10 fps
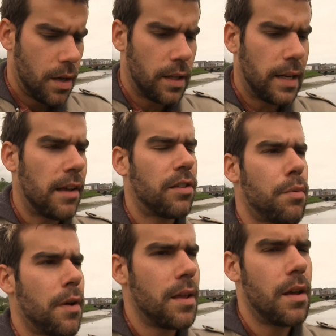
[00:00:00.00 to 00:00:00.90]
in the last
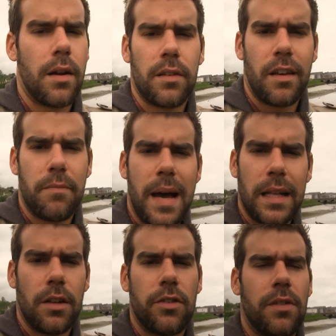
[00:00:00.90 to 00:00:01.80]
3 years, I've
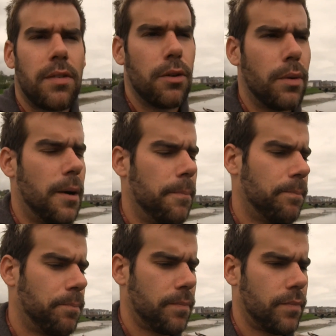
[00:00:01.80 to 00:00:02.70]
managed to